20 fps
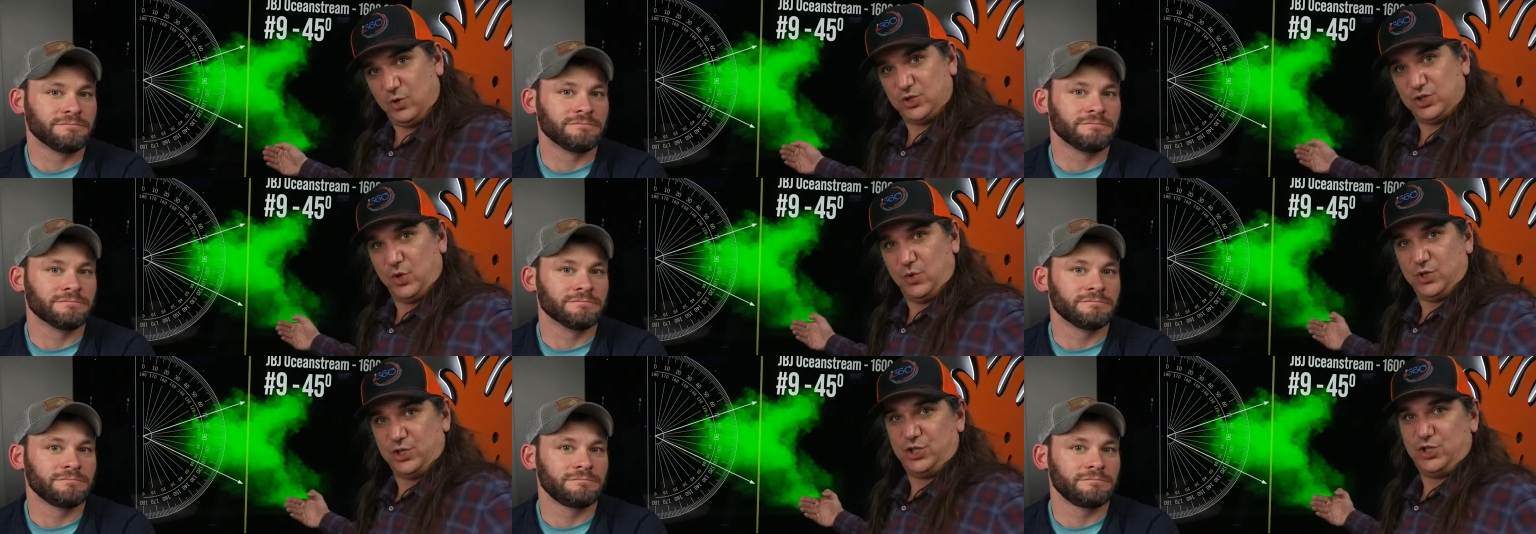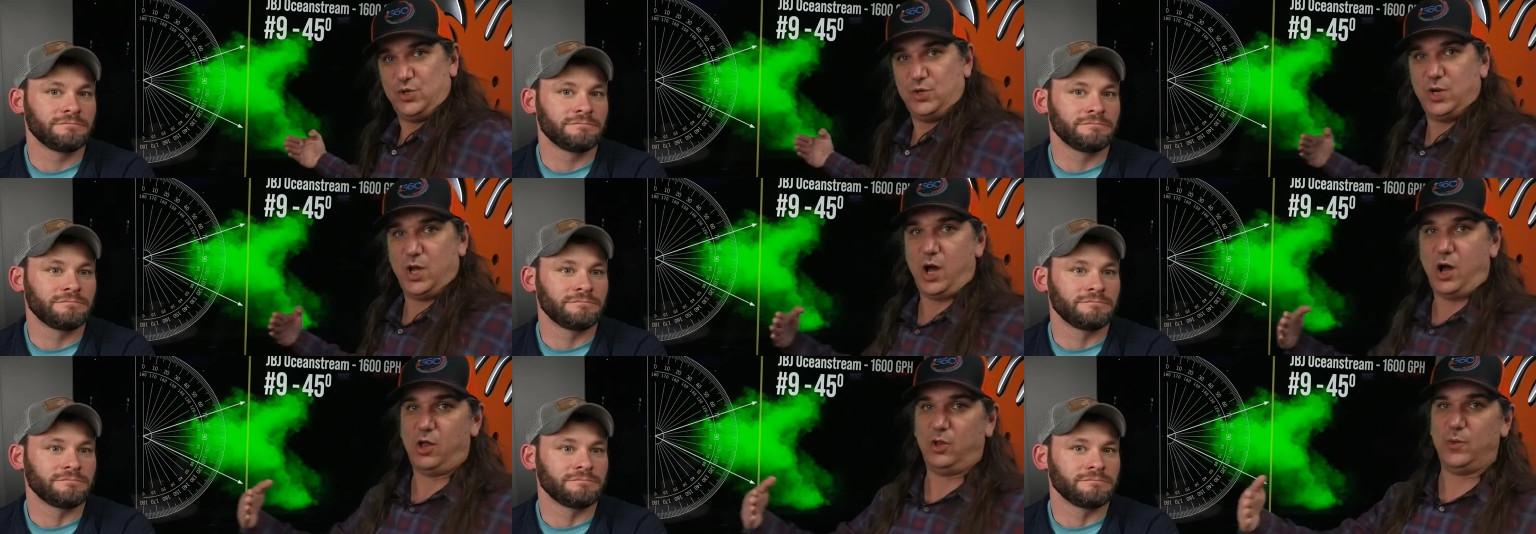Speaker 1: is going
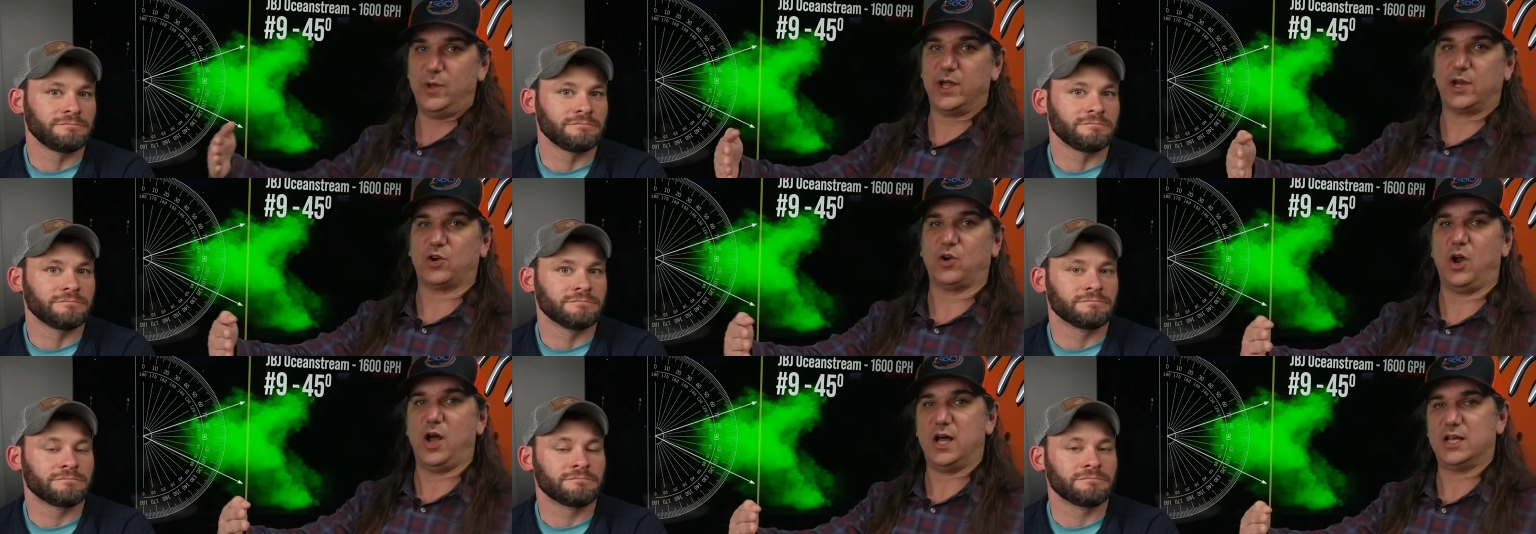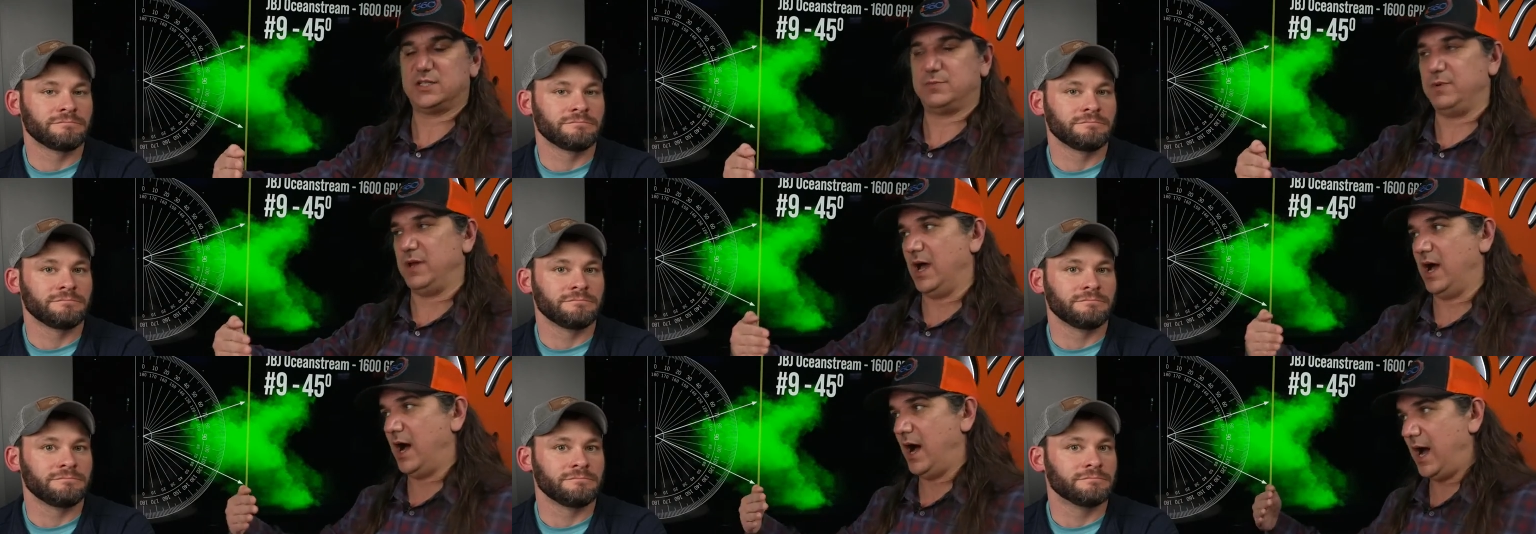shooting all the way across
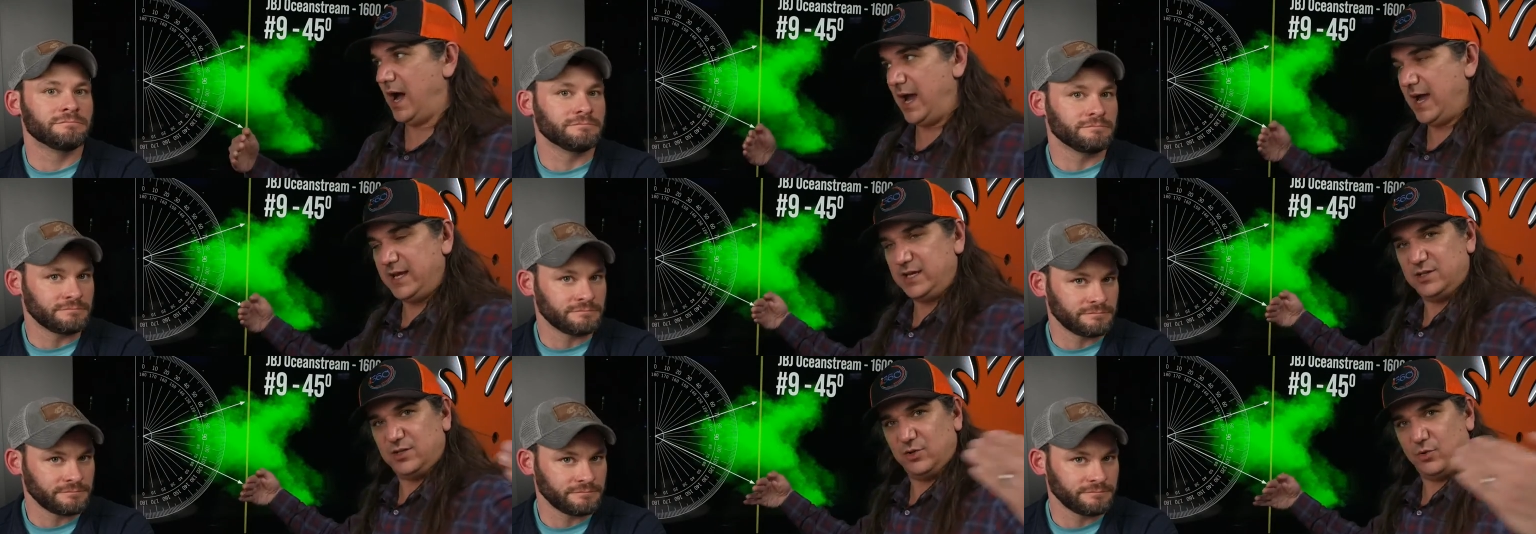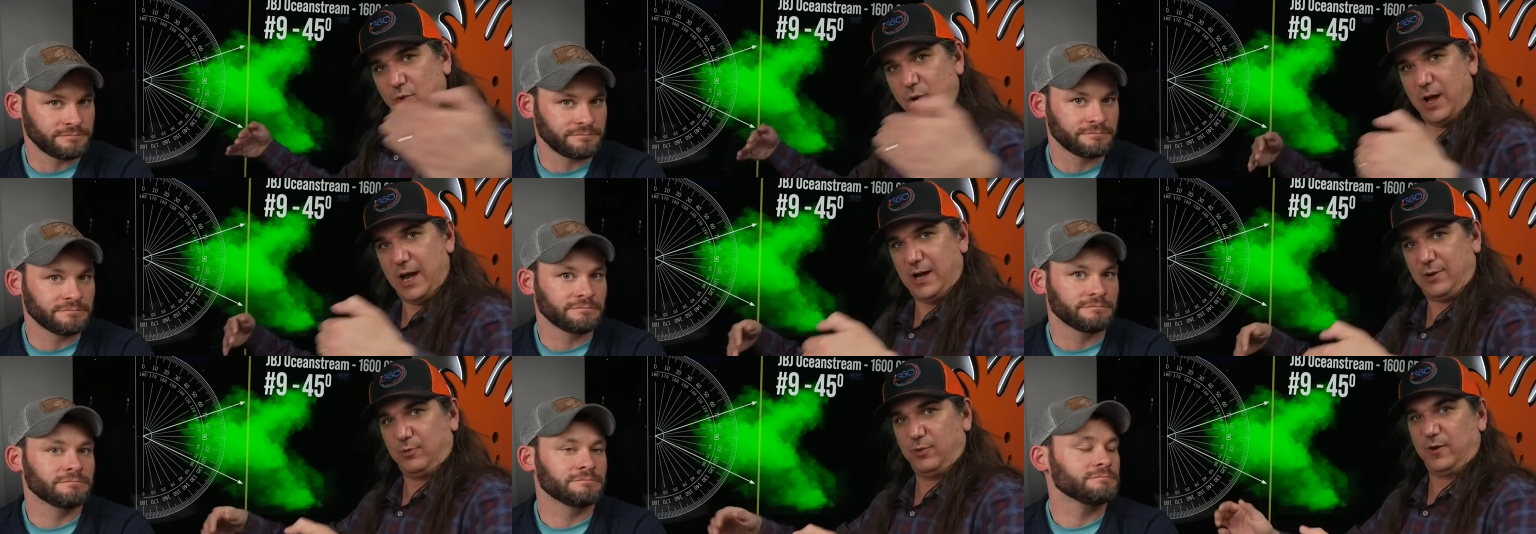behind the
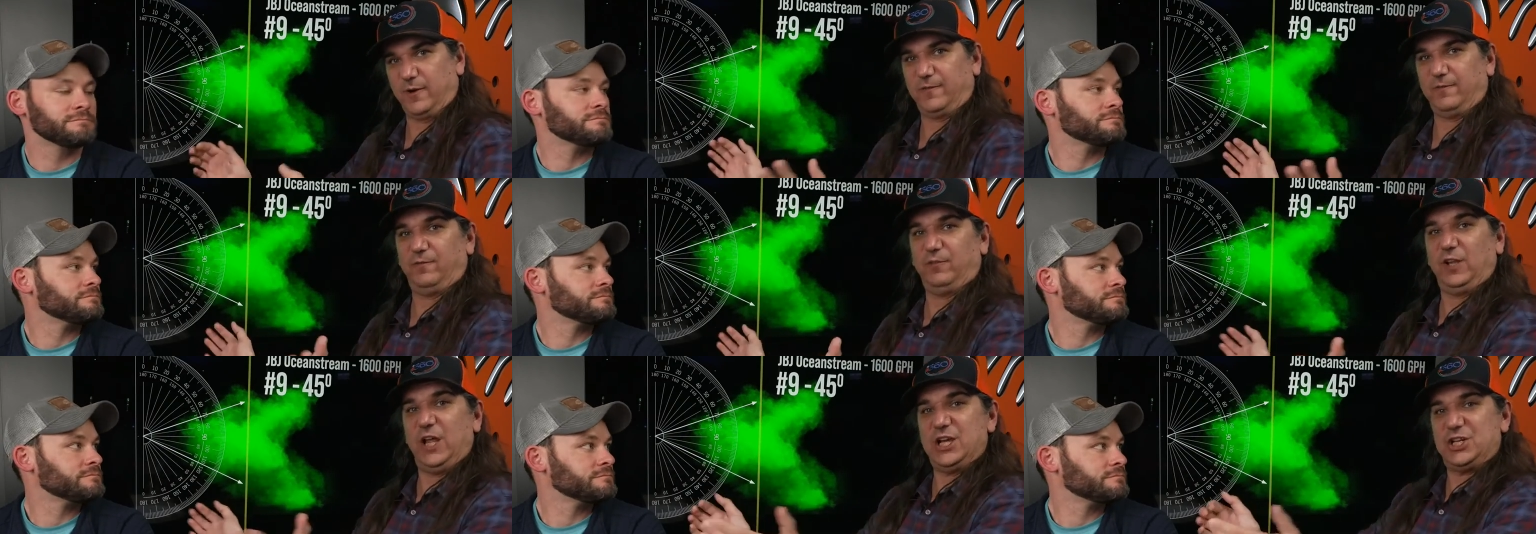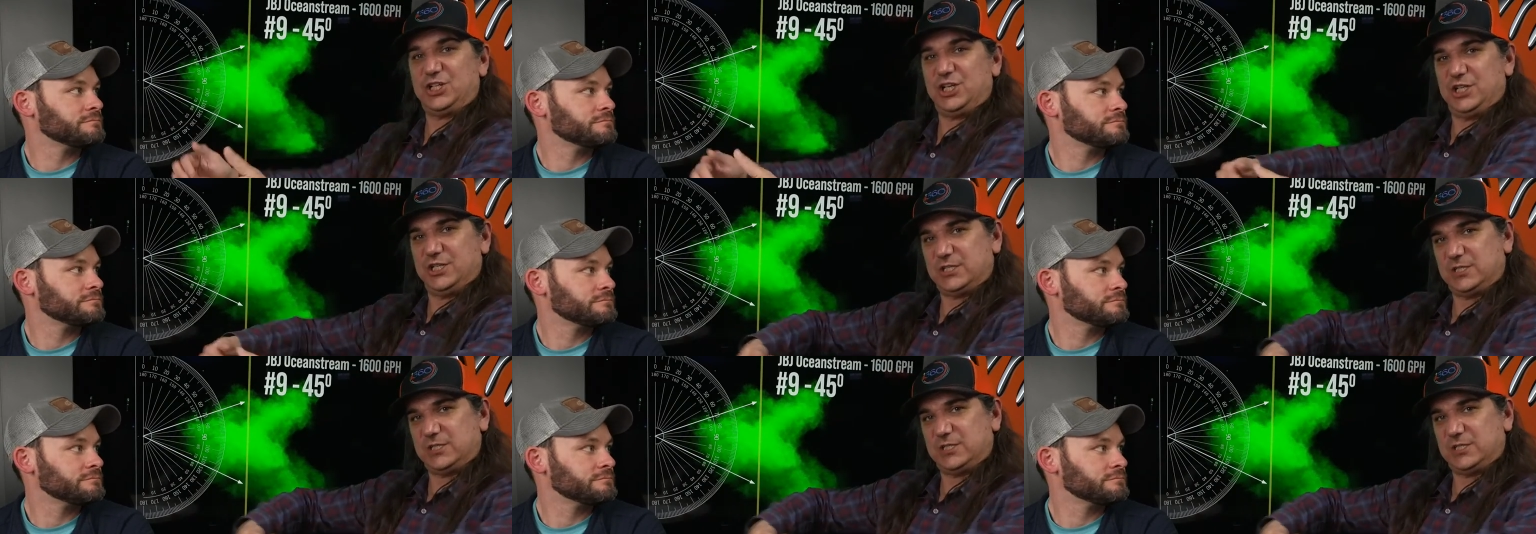rock. We're flushing